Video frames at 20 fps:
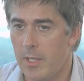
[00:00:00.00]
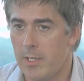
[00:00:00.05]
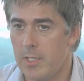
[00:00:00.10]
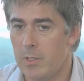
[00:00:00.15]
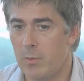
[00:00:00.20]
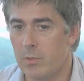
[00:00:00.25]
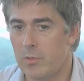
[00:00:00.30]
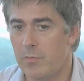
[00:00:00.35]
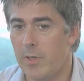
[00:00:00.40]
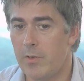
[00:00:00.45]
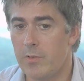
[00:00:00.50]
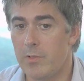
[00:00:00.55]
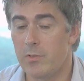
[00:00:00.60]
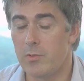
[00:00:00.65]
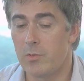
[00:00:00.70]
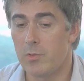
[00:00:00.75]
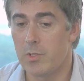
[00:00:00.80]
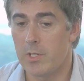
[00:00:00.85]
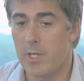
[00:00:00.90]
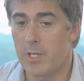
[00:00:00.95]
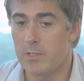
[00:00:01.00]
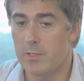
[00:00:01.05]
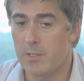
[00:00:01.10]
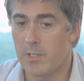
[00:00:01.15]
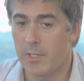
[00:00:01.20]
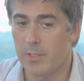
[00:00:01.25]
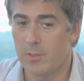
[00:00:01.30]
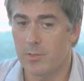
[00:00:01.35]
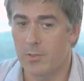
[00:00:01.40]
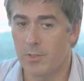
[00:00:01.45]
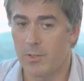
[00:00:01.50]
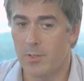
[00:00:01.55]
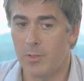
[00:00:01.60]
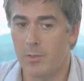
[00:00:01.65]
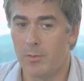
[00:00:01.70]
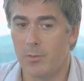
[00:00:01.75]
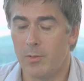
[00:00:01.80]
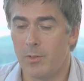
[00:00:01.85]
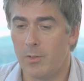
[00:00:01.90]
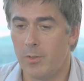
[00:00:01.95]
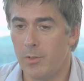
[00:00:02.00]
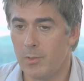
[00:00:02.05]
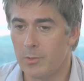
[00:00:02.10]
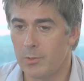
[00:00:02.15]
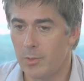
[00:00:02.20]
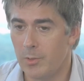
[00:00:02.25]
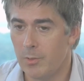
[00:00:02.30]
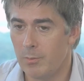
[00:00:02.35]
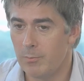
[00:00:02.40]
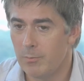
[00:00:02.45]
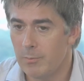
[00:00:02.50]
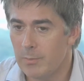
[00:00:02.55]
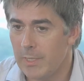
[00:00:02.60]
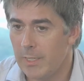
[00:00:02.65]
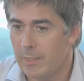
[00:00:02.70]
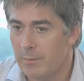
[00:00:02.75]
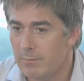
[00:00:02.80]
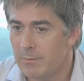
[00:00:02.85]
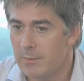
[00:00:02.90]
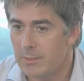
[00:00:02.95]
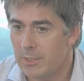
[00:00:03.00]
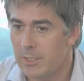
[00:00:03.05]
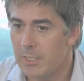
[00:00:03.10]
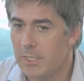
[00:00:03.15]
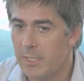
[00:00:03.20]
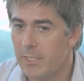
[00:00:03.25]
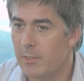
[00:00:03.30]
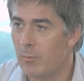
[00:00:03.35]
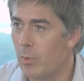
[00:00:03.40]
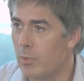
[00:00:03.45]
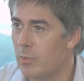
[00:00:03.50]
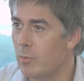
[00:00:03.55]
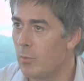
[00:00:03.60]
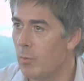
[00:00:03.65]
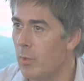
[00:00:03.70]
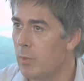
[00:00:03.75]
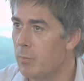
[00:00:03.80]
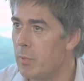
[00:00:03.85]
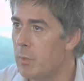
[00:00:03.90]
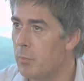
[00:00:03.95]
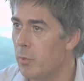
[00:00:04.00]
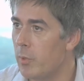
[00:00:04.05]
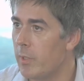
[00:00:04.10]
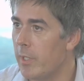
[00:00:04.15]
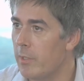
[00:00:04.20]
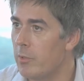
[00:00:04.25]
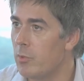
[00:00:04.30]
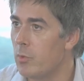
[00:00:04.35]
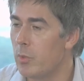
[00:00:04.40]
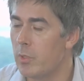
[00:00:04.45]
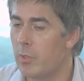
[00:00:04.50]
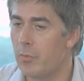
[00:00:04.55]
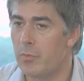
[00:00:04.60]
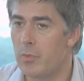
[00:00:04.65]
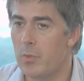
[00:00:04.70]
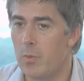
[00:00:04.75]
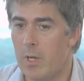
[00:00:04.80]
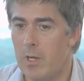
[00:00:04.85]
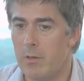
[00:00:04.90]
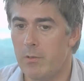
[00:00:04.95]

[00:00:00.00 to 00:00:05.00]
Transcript: and he was very enthusiastic. So also, yeah, seeing what people can do in a few